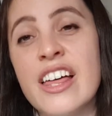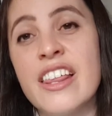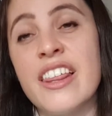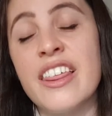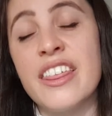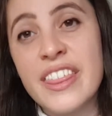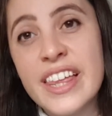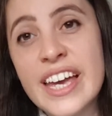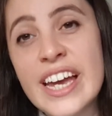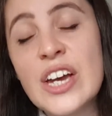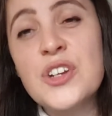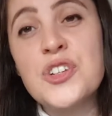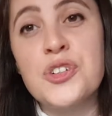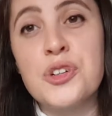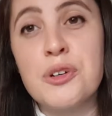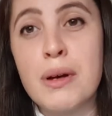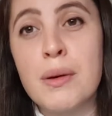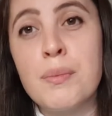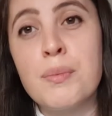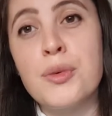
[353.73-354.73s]
the thing to
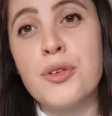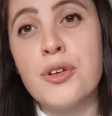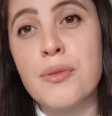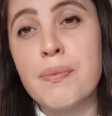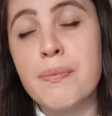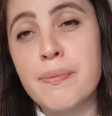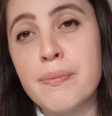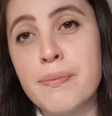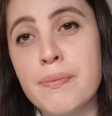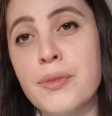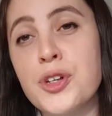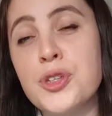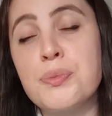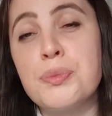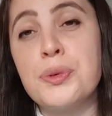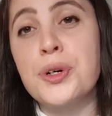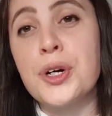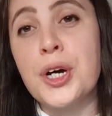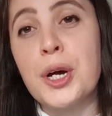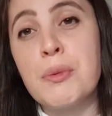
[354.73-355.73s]
remember with
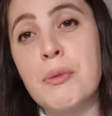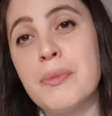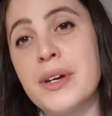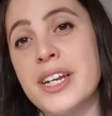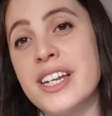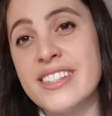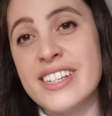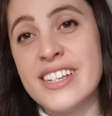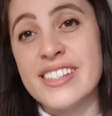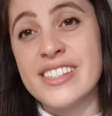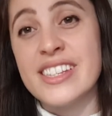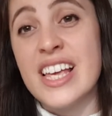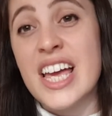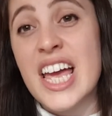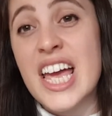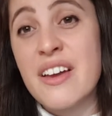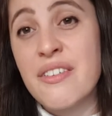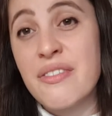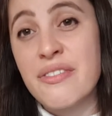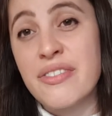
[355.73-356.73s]
multiple comorbidities is
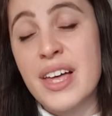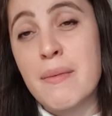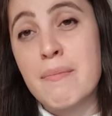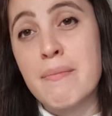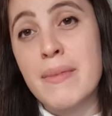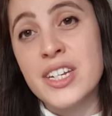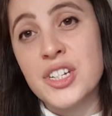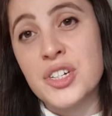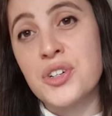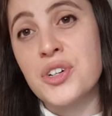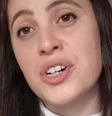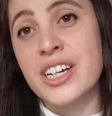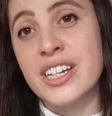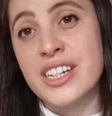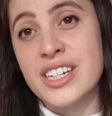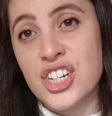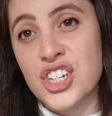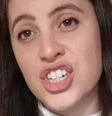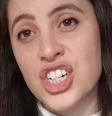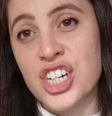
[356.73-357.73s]
that if that medical
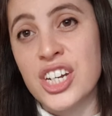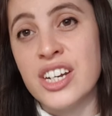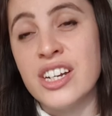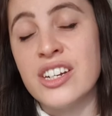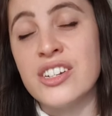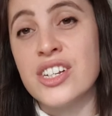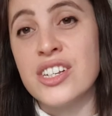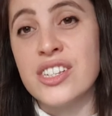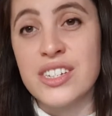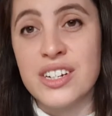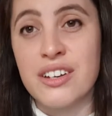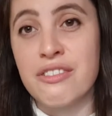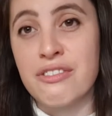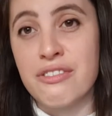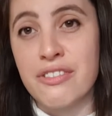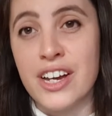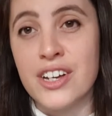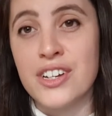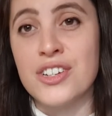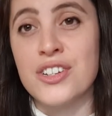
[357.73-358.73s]
condition doesn't
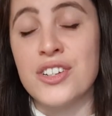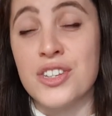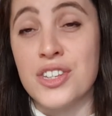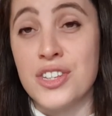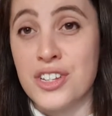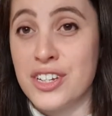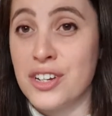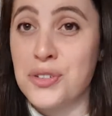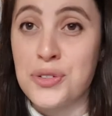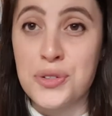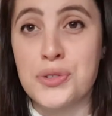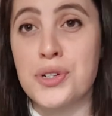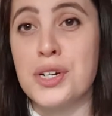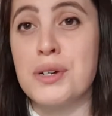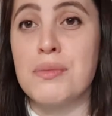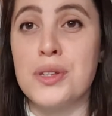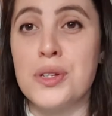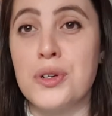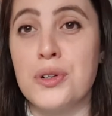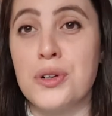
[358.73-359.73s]
affect the dental
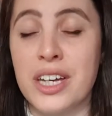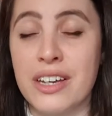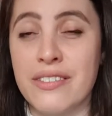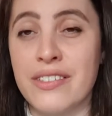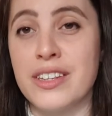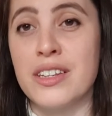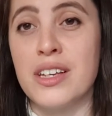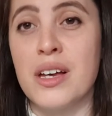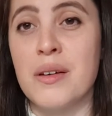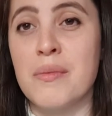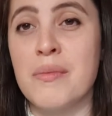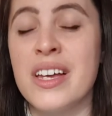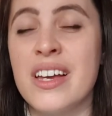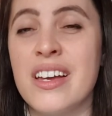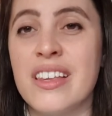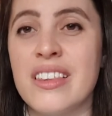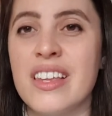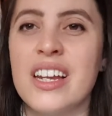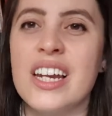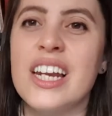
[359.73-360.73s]
treatment that you're giving them,
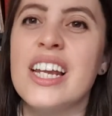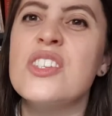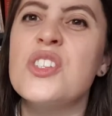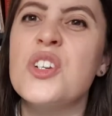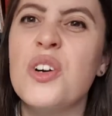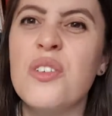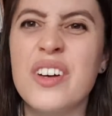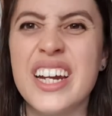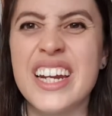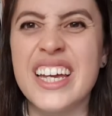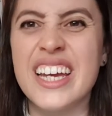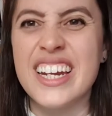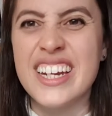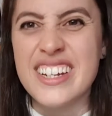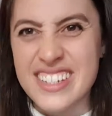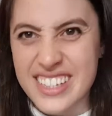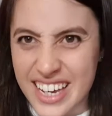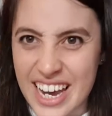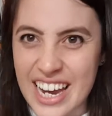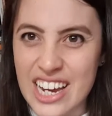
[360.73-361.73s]
then there's not really an
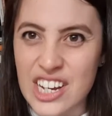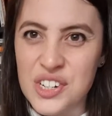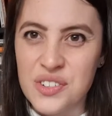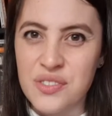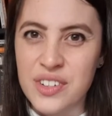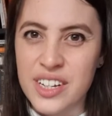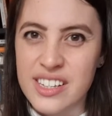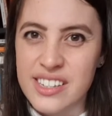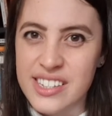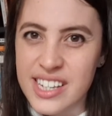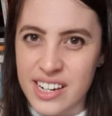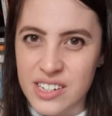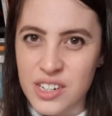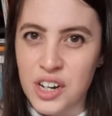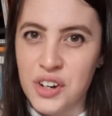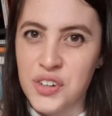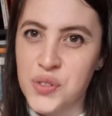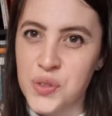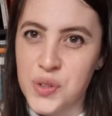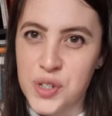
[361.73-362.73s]
indication to send it
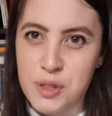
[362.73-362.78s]
off to a